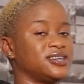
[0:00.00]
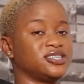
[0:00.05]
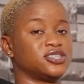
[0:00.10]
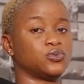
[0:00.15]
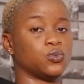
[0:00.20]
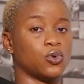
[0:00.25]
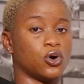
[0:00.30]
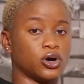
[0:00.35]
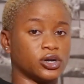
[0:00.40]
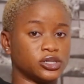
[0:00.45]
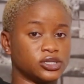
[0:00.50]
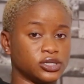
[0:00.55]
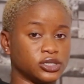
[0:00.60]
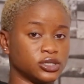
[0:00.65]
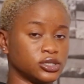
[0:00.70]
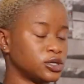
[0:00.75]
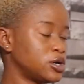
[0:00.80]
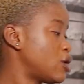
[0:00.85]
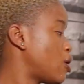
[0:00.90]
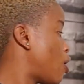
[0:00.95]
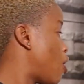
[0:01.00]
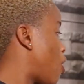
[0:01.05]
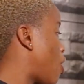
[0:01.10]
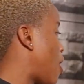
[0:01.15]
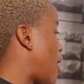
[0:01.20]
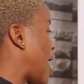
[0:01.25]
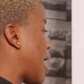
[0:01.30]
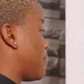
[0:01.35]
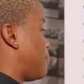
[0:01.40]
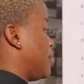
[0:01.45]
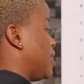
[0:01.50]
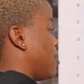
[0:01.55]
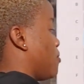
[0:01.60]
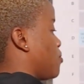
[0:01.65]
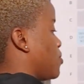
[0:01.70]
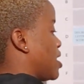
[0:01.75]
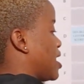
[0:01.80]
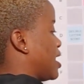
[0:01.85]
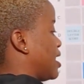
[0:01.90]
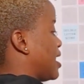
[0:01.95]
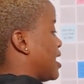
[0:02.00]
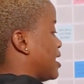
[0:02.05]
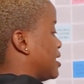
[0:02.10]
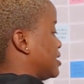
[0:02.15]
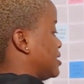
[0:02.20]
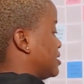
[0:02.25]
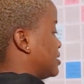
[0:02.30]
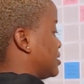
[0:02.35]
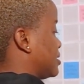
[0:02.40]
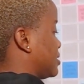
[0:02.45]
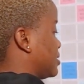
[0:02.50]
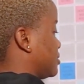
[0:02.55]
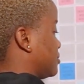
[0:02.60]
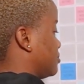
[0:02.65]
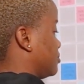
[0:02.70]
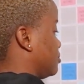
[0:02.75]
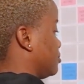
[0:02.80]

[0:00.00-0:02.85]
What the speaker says: this word or I play where like this?